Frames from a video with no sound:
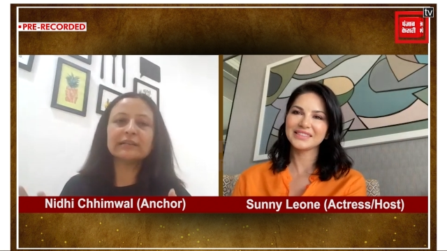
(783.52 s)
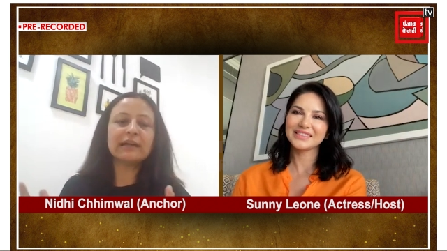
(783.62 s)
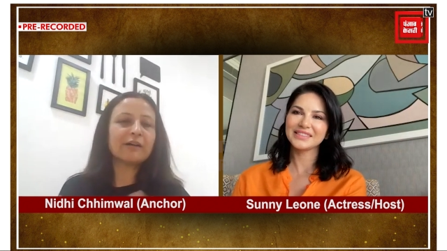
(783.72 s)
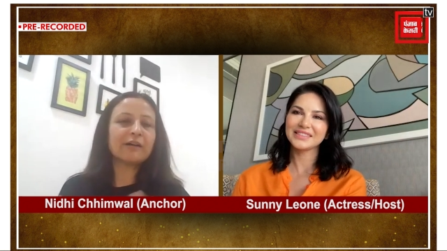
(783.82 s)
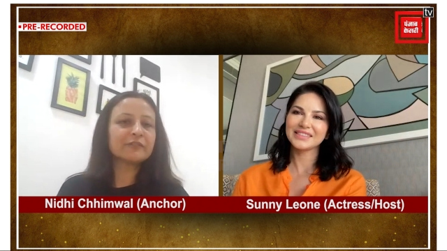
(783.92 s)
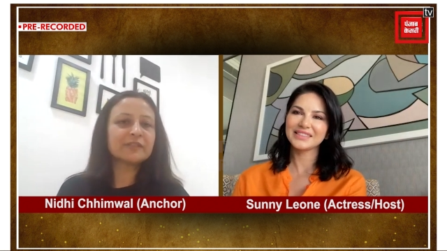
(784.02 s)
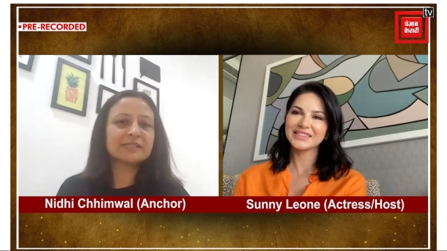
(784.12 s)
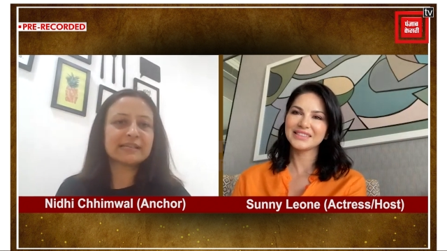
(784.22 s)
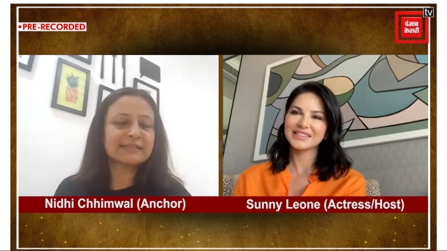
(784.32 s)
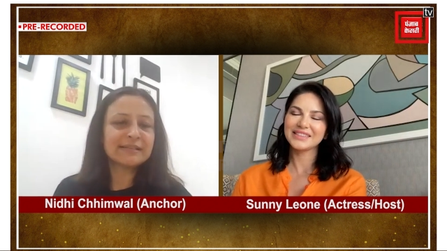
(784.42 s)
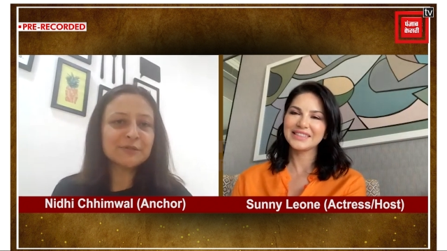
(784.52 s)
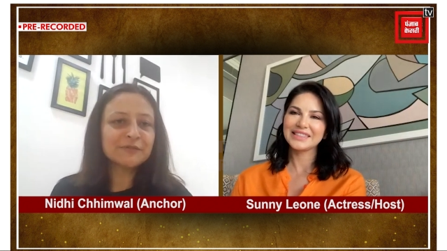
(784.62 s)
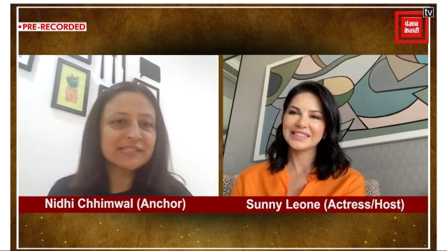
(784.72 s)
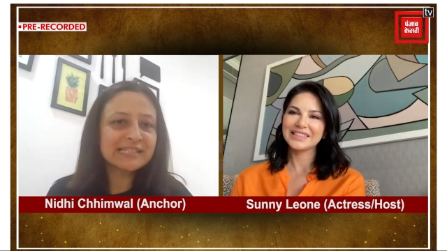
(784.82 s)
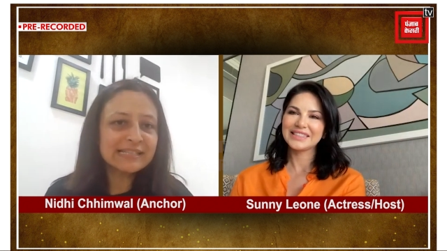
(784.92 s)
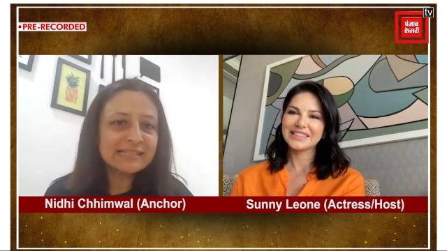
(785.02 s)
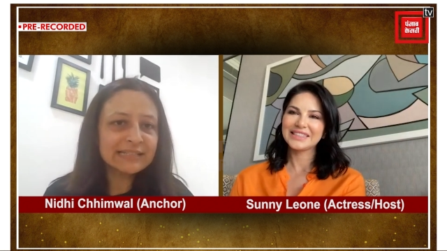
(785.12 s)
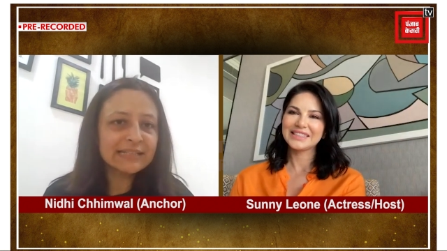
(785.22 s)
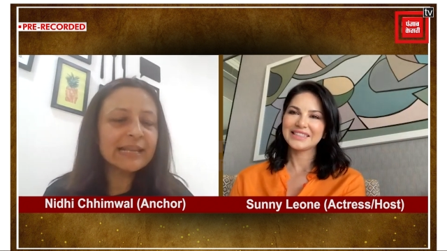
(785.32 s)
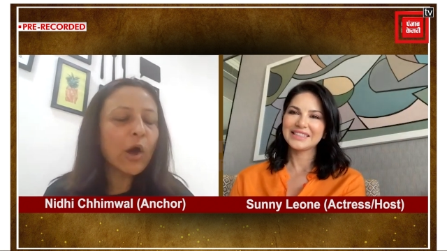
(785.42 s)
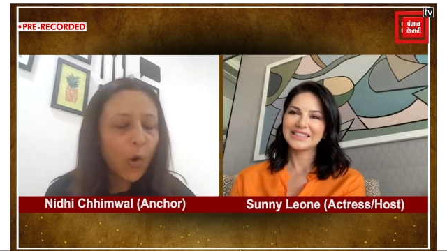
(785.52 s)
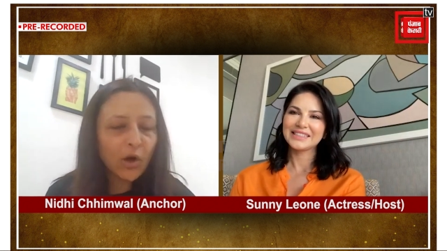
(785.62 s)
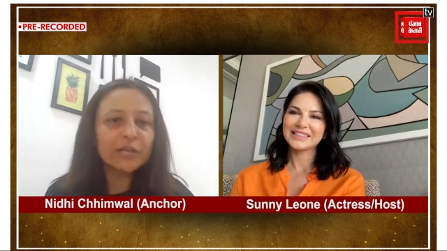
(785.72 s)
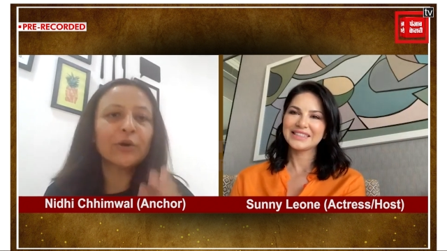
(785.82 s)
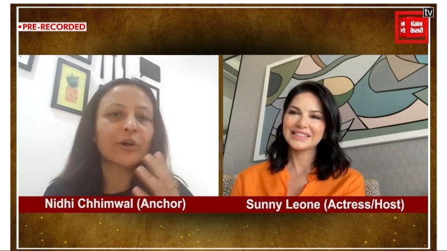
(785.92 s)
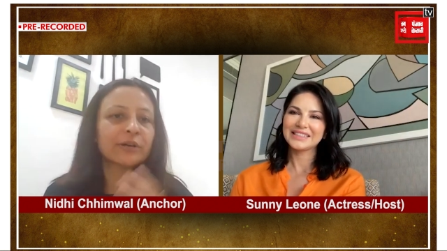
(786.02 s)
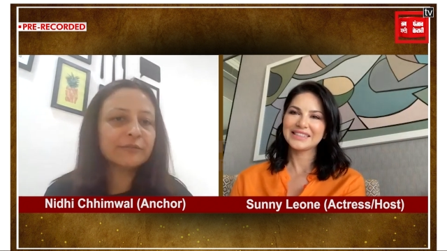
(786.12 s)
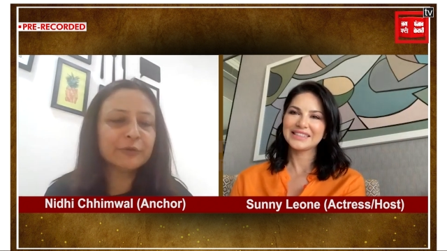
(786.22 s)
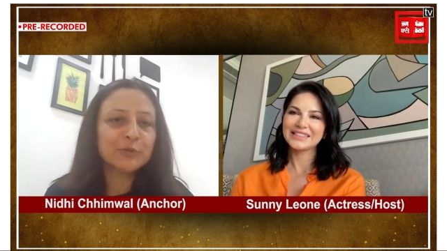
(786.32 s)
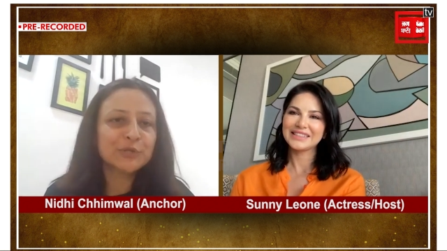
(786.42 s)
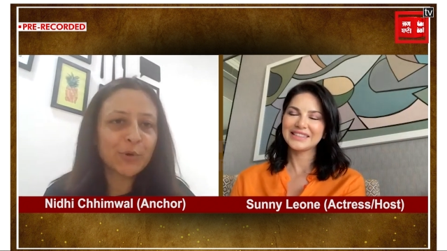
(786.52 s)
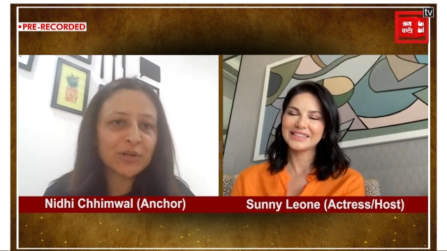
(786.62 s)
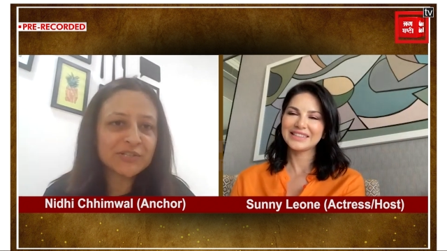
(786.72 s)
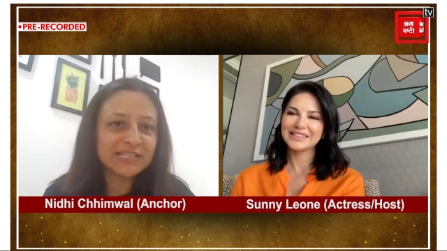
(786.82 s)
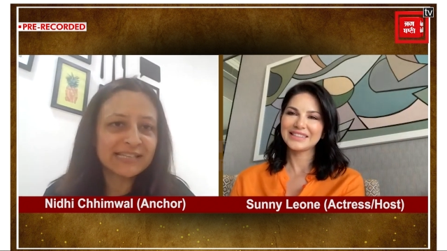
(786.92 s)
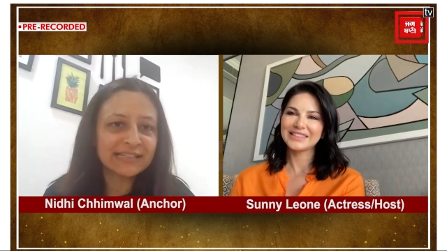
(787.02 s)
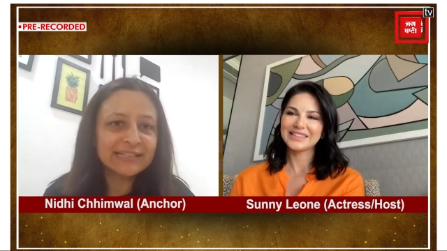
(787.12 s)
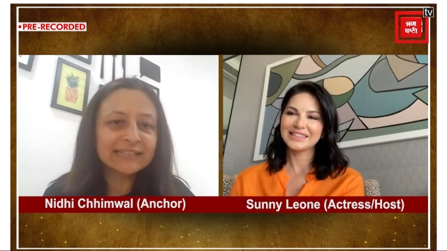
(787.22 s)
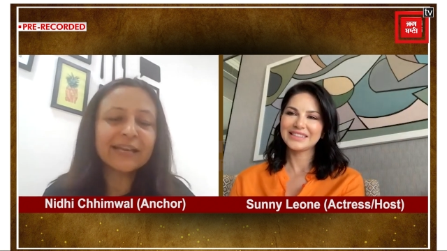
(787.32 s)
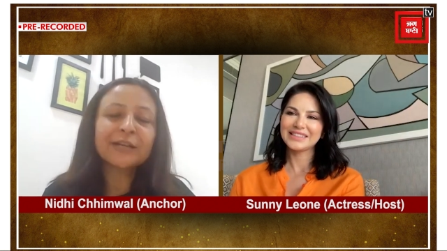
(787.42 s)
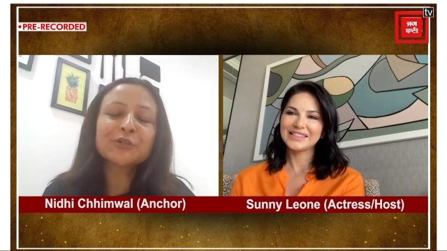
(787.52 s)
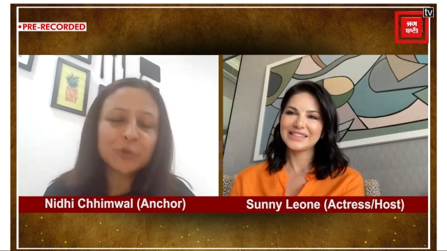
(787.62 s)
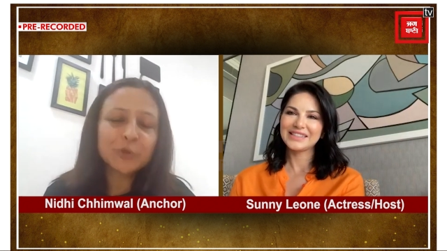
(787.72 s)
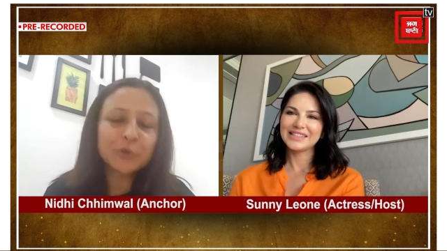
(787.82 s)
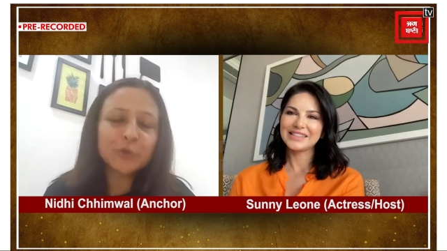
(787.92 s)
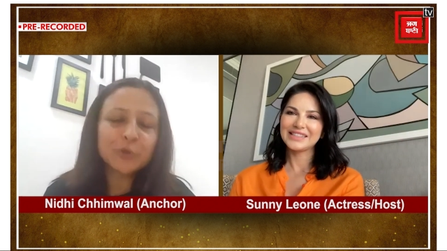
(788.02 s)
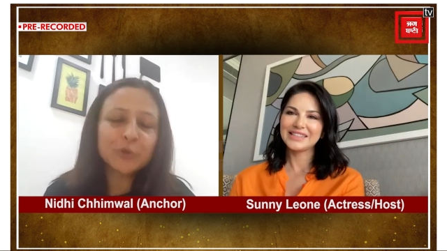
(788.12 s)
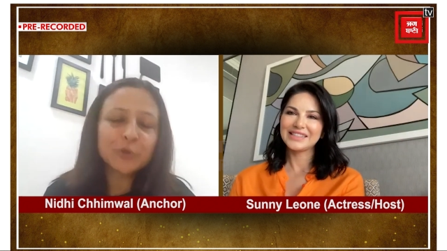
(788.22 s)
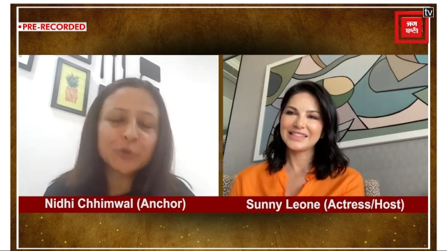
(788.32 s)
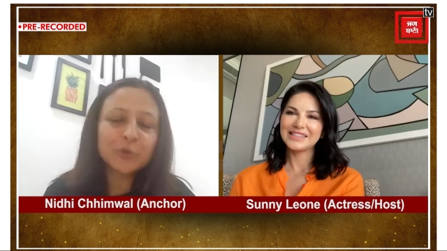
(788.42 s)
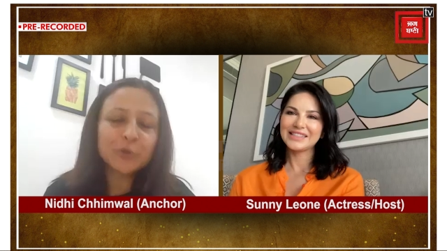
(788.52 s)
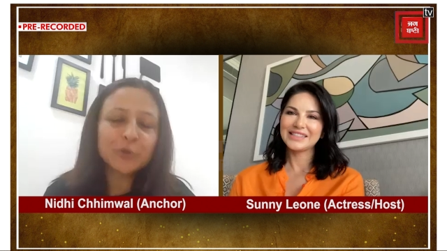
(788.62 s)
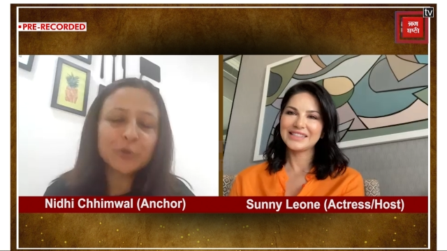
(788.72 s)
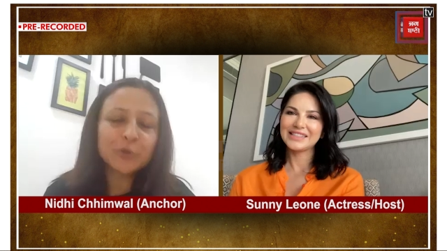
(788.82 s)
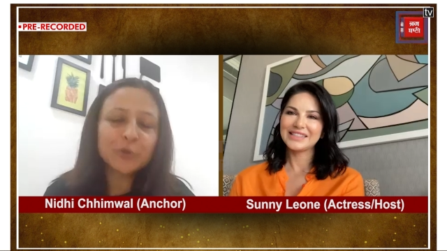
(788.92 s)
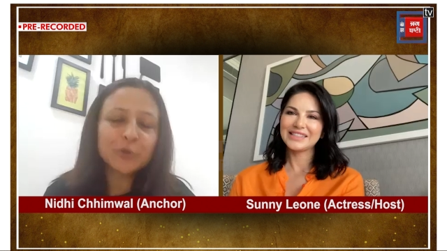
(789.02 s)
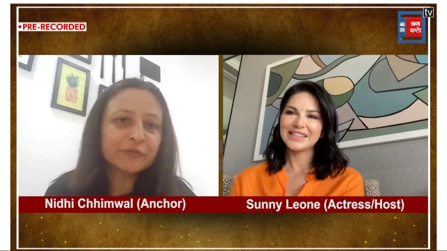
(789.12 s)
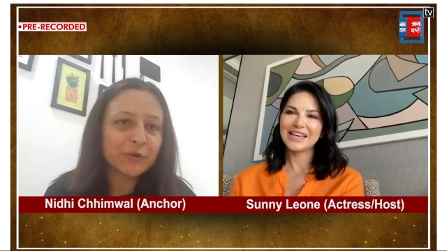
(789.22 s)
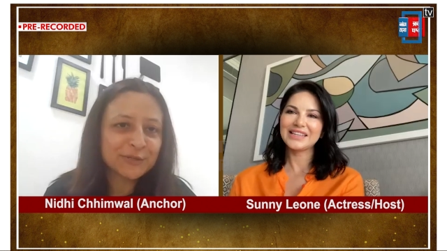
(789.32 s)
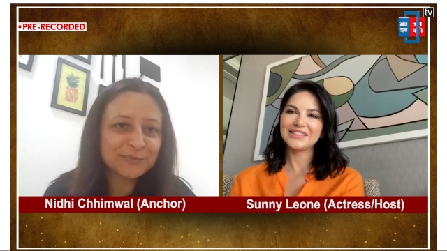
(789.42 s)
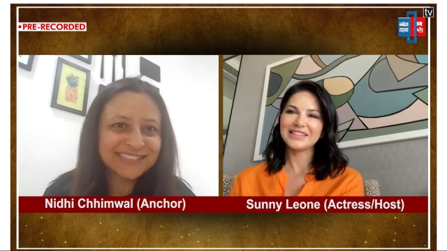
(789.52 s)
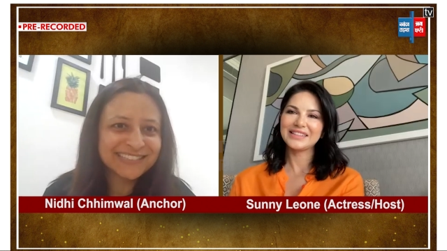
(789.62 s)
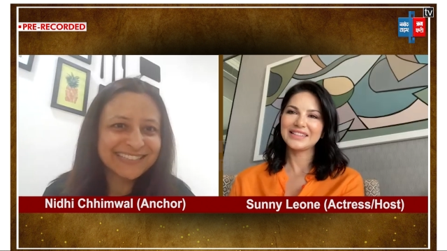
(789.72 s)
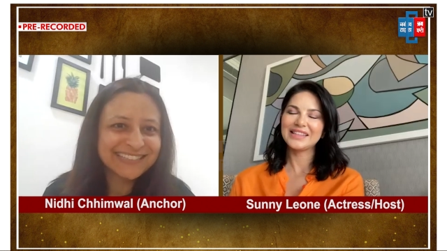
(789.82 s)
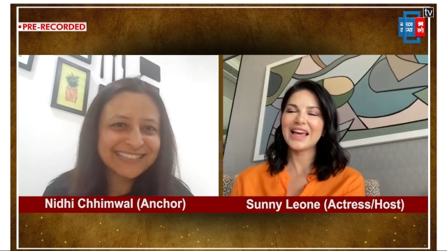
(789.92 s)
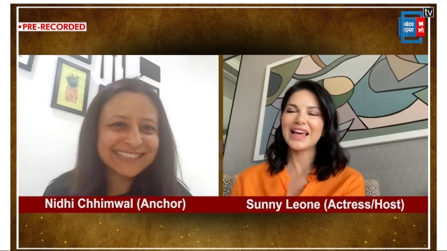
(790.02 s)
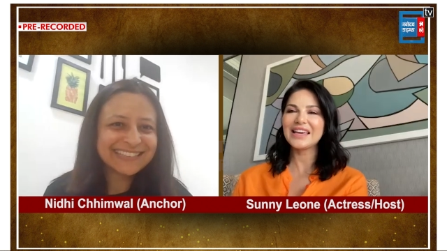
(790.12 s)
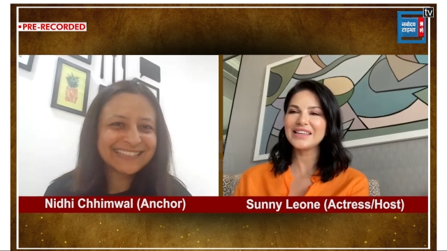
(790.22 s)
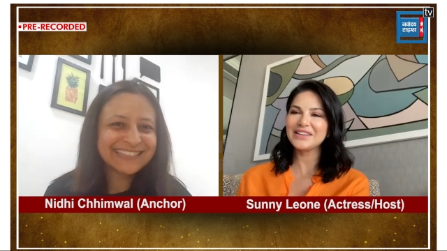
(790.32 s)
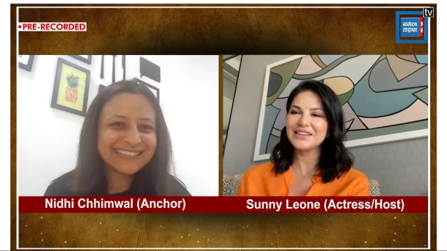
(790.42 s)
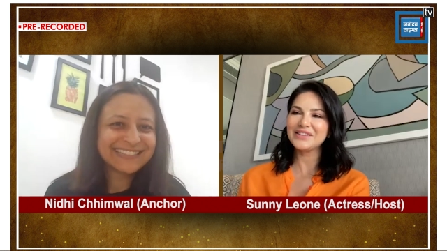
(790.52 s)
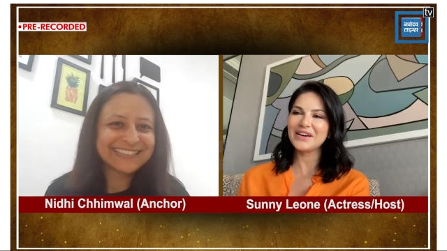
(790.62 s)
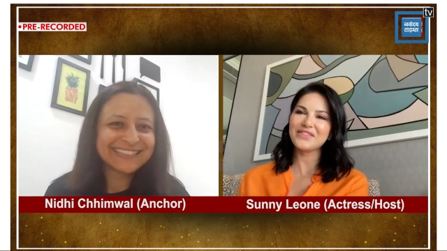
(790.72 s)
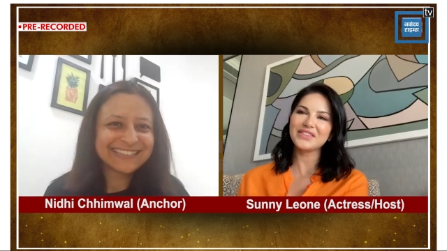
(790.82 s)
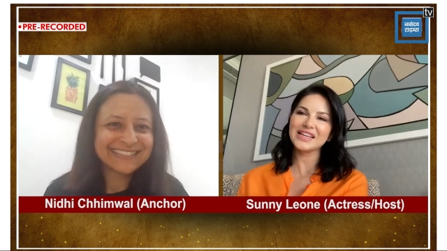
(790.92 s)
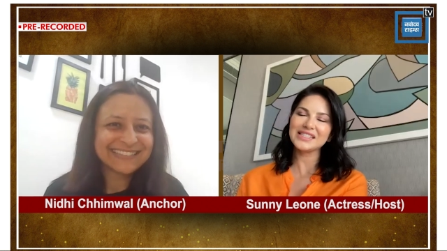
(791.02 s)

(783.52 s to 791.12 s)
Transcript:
Speaker 1: all the luck for the success of the season and all your uh, future projects, Sunny. And thank you so much for talking to me.
Speaker 2: Thank you. Have a nice